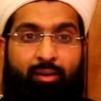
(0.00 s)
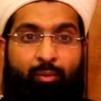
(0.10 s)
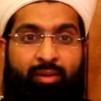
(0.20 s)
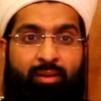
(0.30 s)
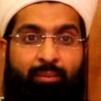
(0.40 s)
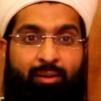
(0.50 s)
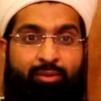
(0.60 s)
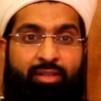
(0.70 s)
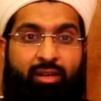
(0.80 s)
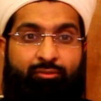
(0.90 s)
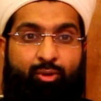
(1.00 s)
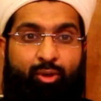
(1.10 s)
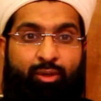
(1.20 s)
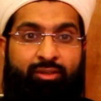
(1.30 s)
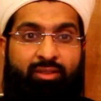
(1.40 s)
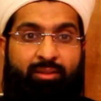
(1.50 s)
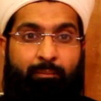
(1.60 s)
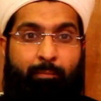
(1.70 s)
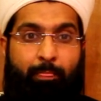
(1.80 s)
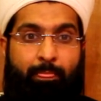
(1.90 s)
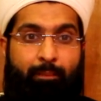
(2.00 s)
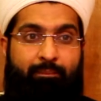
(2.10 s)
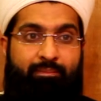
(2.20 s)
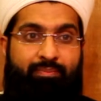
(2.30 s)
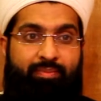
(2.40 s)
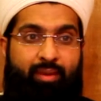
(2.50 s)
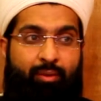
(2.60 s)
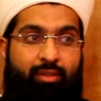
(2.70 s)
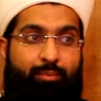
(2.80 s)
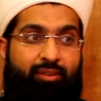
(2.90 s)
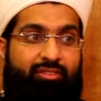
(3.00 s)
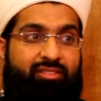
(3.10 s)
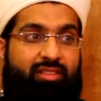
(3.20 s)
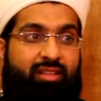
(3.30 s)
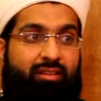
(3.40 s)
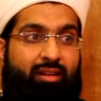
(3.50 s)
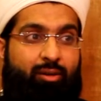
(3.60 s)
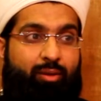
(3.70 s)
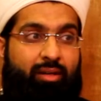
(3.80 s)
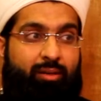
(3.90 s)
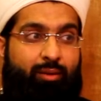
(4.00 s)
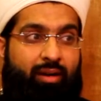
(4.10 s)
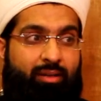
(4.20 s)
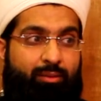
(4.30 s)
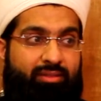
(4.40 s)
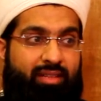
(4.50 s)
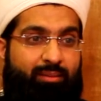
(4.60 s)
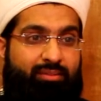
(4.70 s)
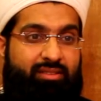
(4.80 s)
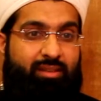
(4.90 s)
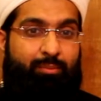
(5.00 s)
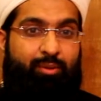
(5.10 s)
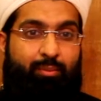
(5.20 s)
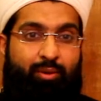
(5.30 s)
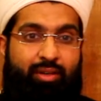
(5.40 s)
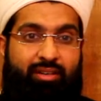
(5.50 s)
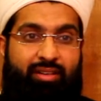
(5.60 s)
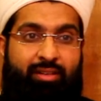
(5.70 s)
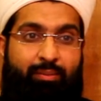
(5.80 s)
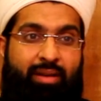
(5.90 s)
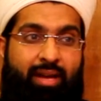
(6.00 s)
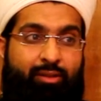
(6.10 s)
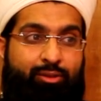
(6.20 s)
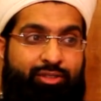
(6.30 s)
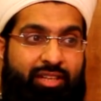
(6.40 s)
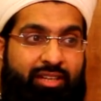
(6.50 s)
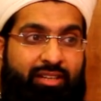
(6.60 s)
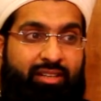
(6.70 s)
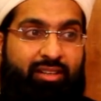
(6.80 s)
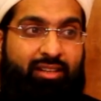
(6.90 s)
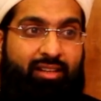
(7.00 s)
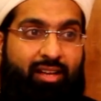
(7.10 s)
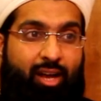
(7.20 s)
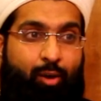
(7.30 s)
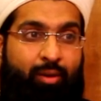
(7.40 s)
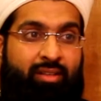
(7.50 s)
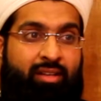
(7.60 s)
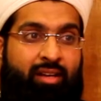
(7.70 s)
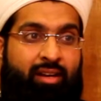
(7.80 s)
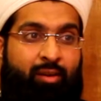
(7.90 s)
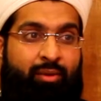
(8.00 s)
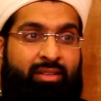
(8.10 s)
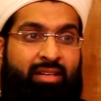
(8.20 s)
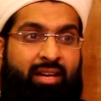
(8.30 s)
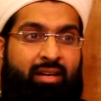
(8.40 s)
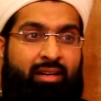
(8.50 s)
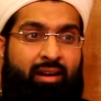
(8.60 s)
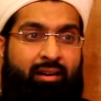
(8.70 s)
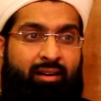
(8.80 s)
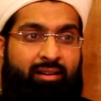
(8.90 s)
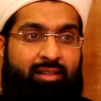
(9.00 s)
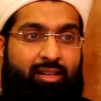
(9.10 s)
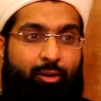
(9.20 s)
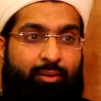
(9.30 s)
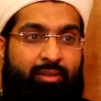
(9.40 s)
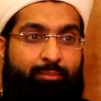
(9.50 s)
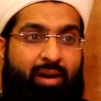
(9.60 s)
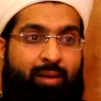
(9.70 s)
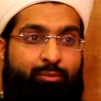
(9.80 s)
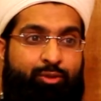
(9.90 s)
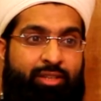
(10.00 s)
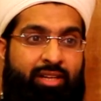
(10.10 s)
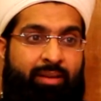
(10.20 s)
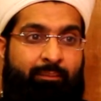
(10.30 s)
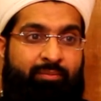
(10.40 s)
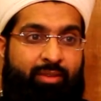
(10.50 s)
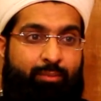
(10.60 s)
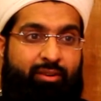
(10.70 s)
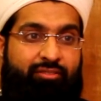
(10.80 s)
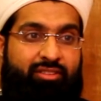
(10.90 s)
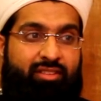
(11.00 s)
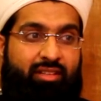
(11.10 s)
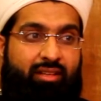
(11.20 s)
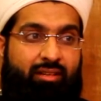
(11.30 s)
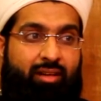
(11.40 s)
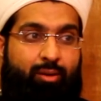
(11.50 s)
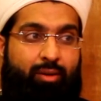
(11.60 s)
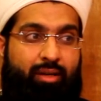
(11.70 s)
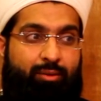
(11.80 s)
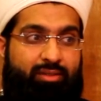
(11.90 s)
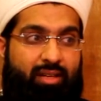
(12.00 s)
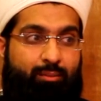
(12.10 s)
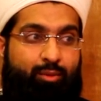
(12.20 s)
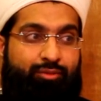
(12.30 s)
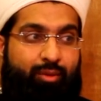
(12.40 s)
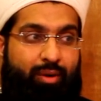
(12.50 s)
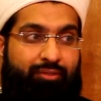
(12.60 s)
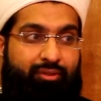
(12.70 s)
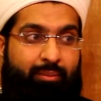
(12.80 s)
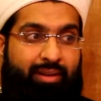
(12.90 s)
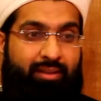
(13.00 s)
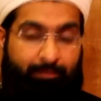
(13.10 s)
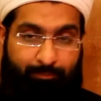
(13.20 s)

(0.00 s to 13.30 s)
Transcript: the mountain of Uhud, when the Prophet sallallahu alaihi wasallam stepped upon it, it began to shake. When the nakhla, when the palm tree, the Prophet sallallahu alaihi wasallam moved away from it,